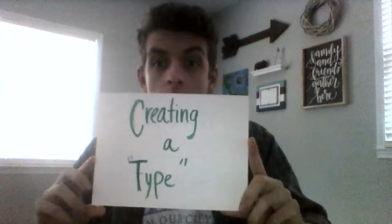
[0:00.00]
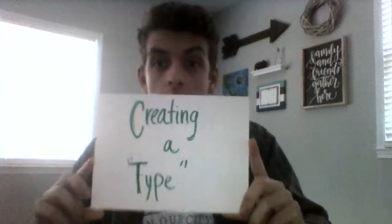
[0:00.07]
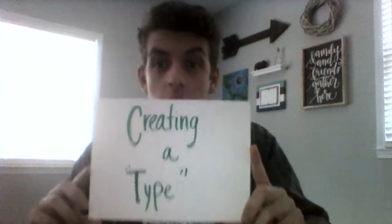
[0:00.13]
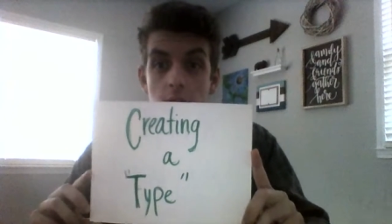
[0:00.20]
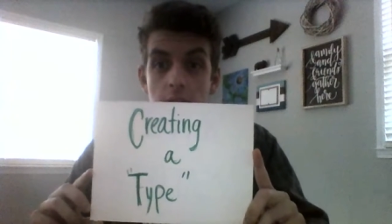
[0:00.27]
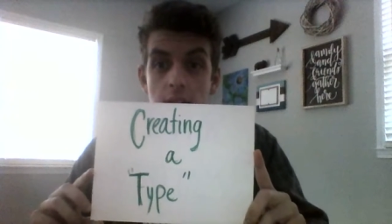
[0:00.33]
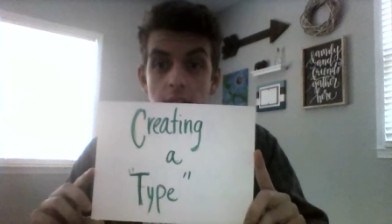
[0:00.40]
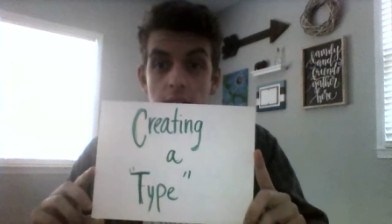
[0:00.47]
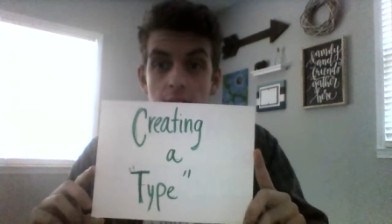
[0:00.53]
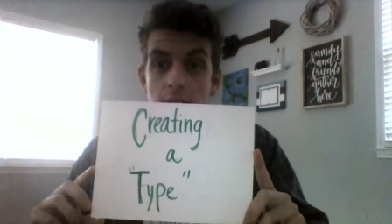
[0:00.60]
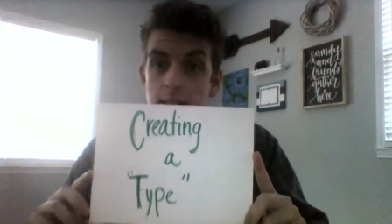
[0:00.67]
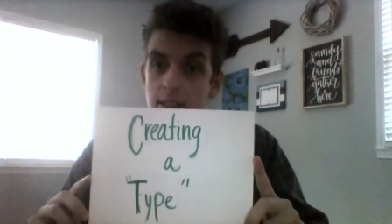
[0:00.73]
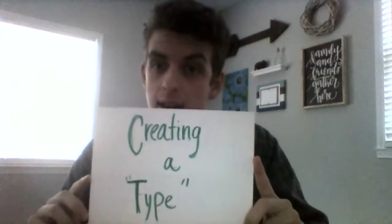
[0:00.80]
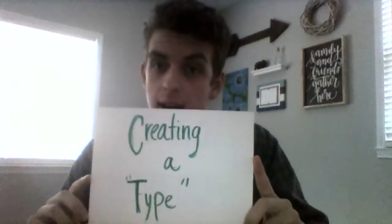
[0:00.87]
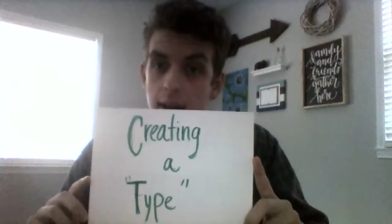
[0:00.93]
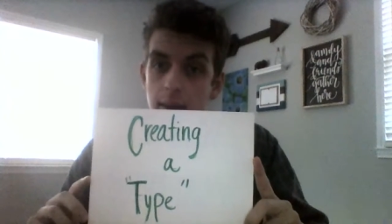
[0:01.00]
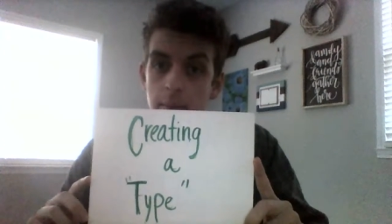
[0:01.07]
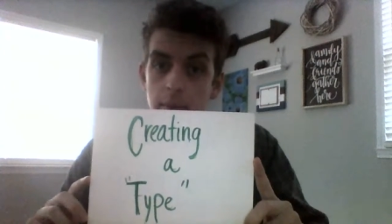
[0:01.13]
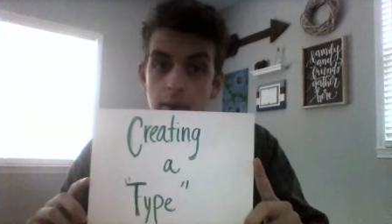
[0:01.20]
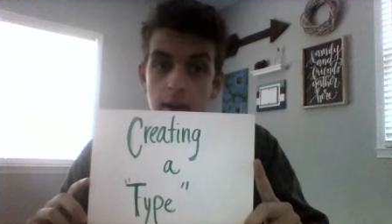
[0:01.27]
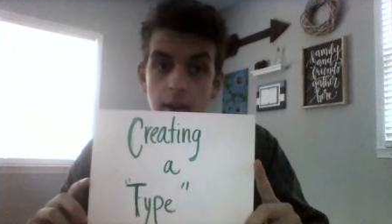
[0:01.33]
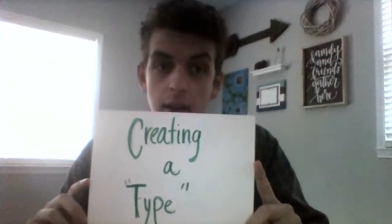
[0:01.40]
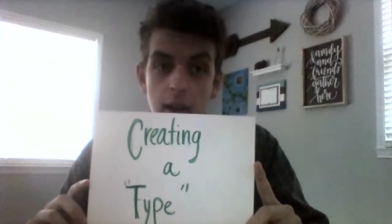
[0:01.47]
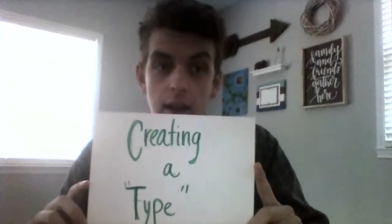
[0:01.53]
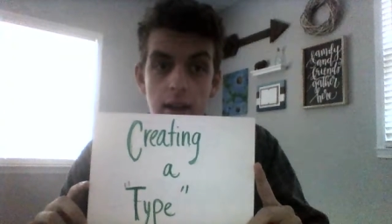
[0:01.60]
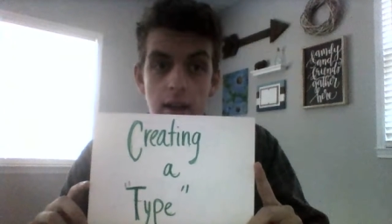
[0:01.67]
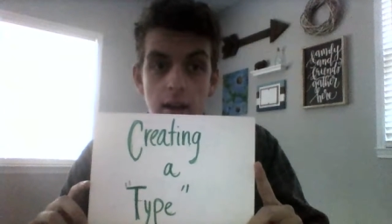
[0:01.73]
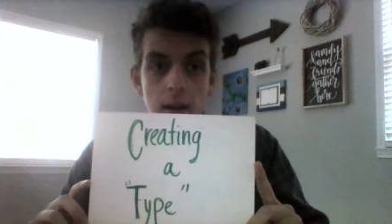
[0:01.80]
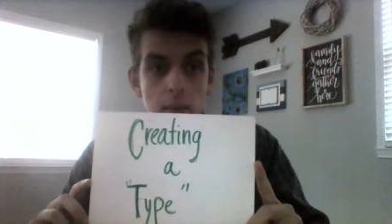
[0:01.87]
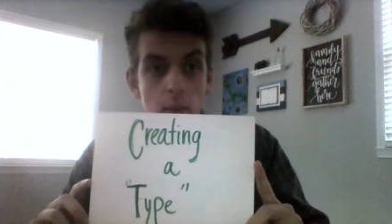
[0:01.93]
created a type
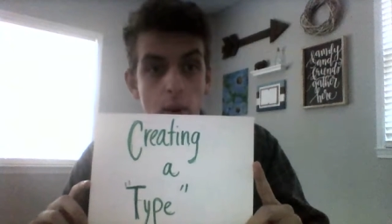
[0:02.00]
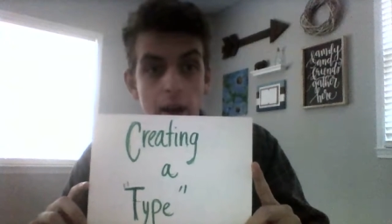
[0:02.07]
and um,